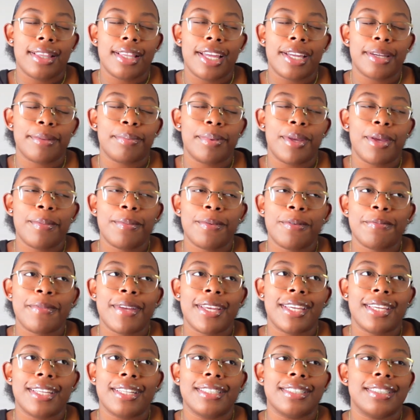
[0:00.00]
Like people
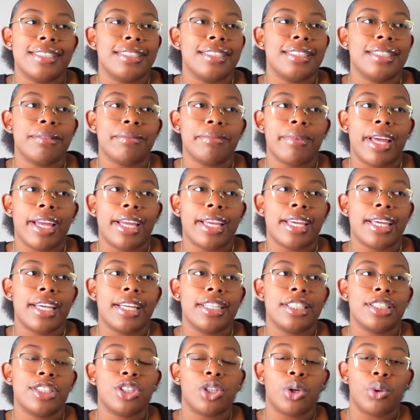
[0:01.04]
making it seem like
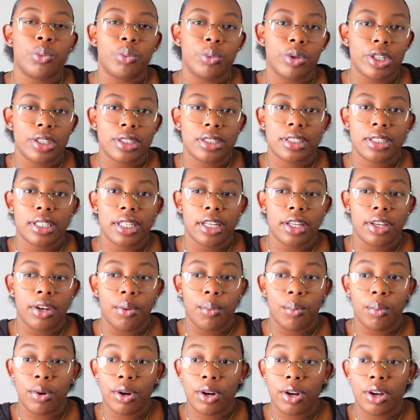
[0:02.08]
it's the worst thing in the
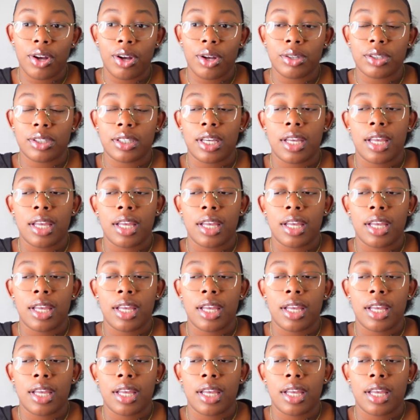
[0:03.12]
world.